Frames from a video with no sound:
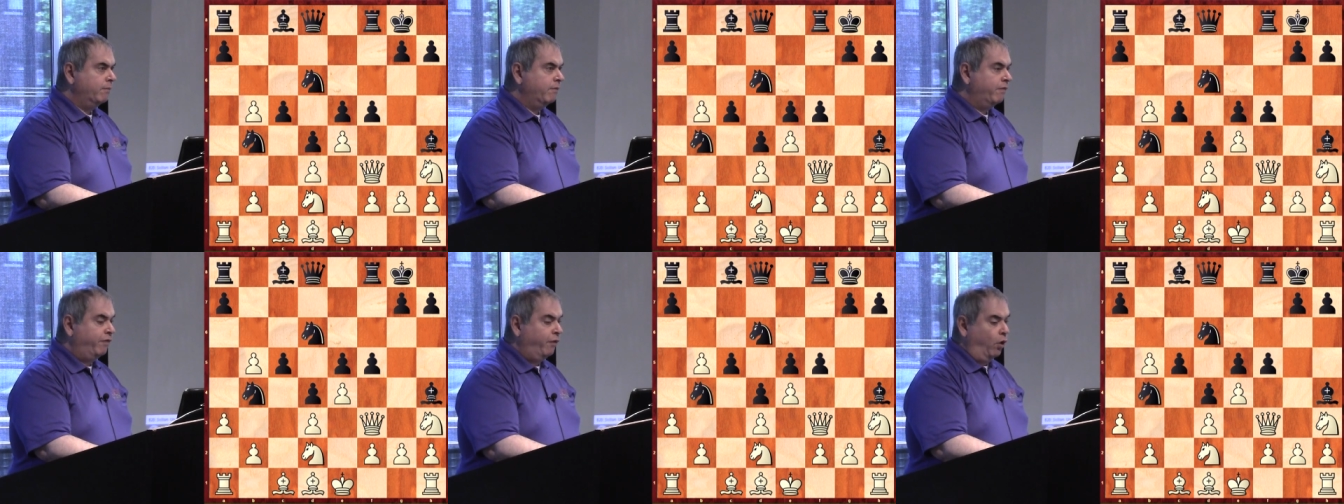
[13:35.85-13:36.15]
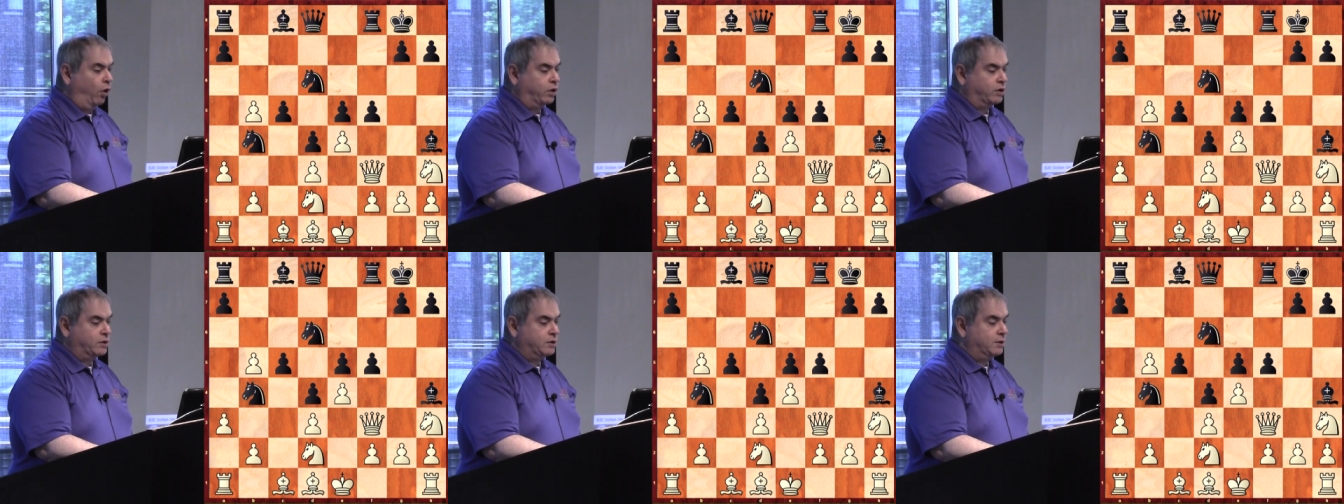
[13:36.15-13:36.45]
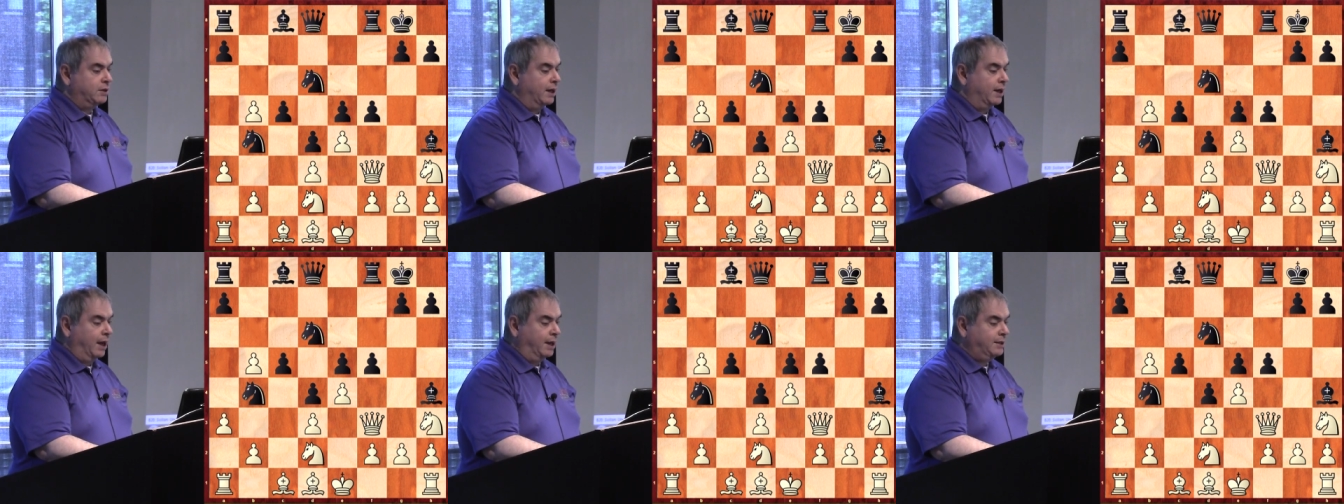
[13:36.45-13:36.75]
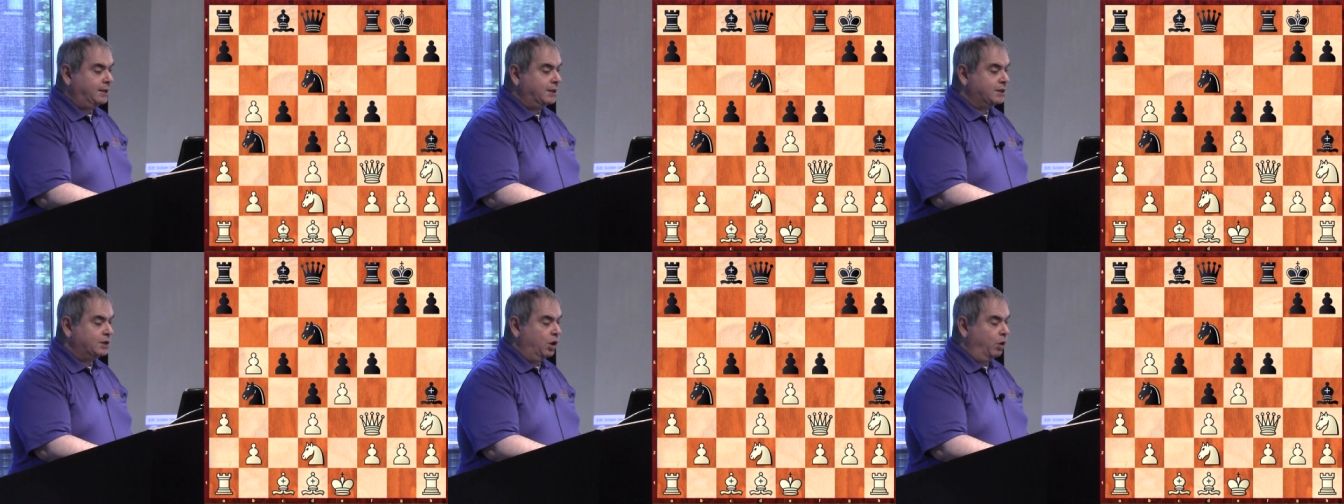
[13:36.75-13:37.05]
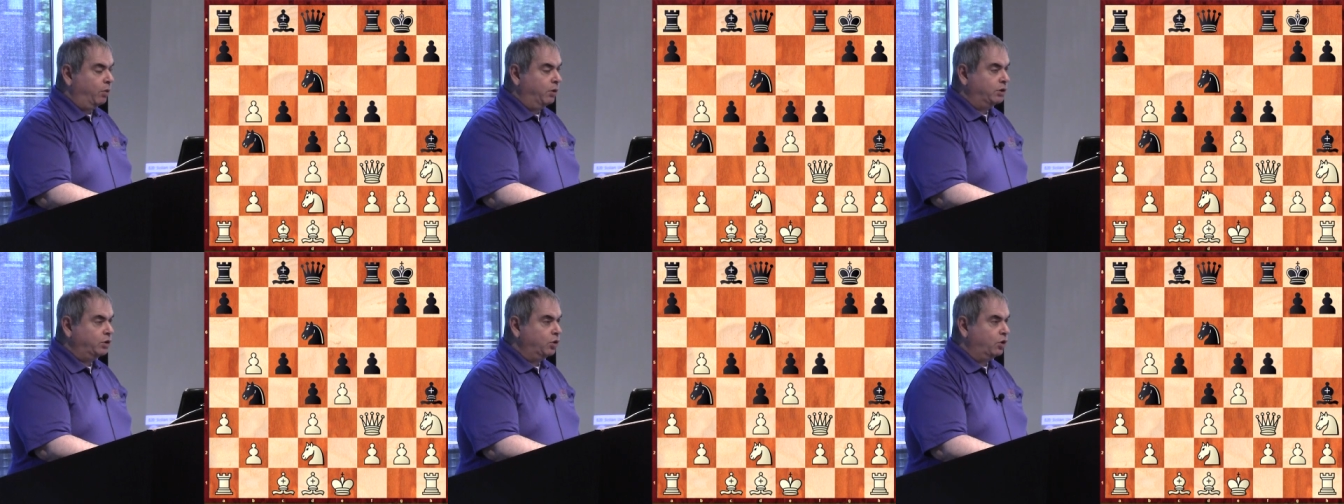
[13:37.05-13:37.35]
Force, the knight has
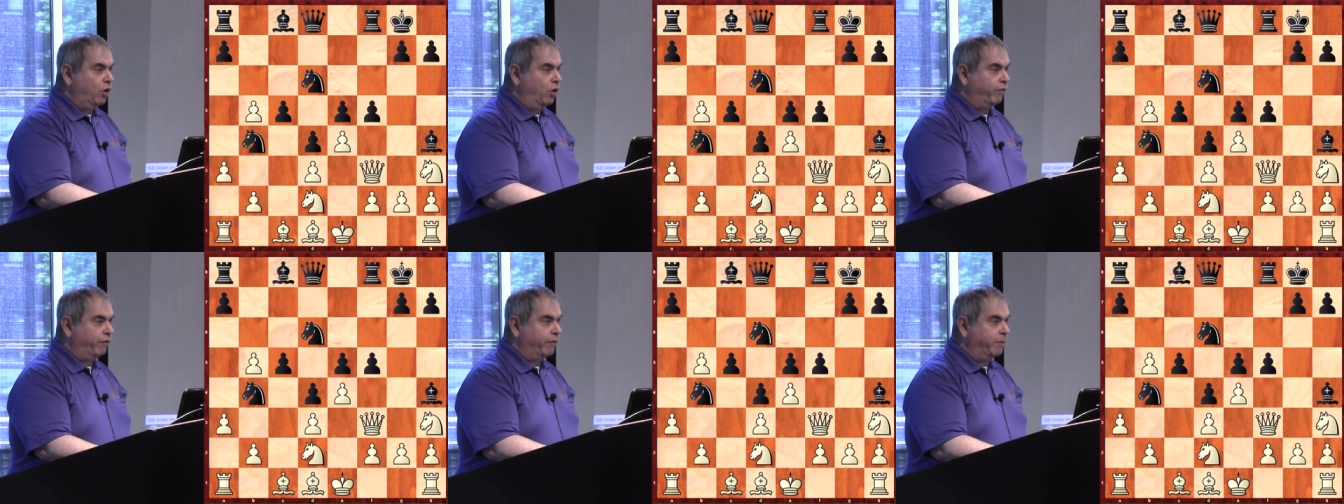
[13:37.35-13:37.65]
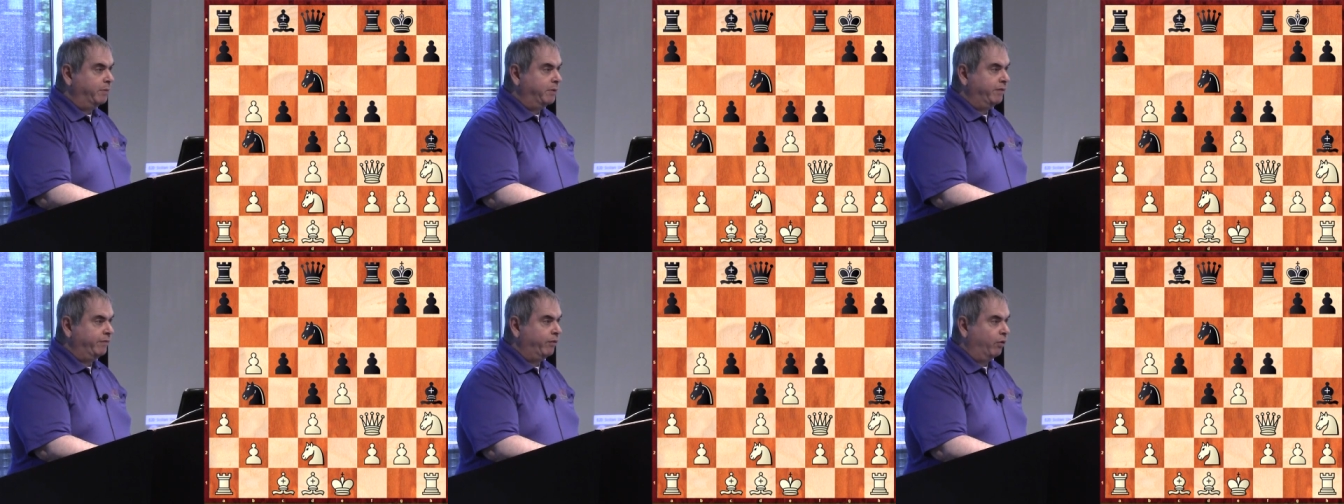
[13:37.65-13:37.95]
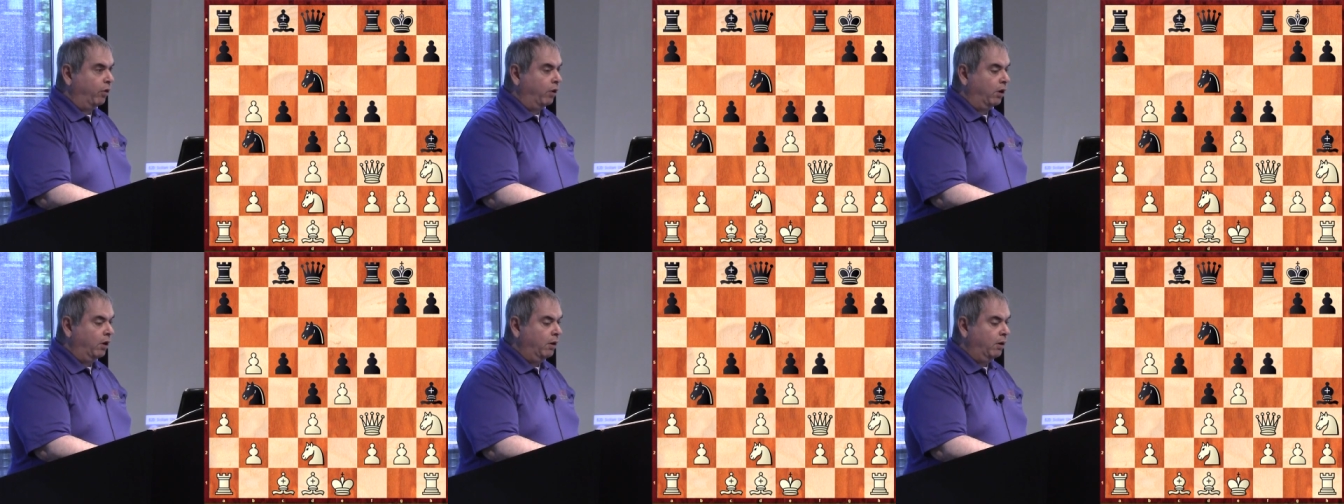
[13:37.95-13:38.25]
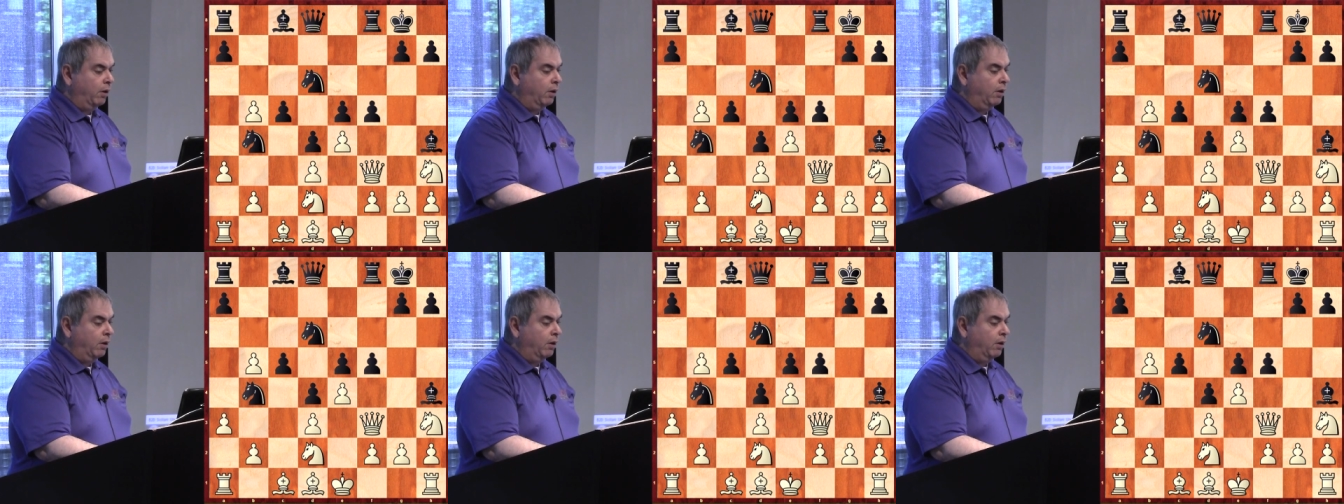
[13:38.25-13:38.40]
nowhere to go from b4.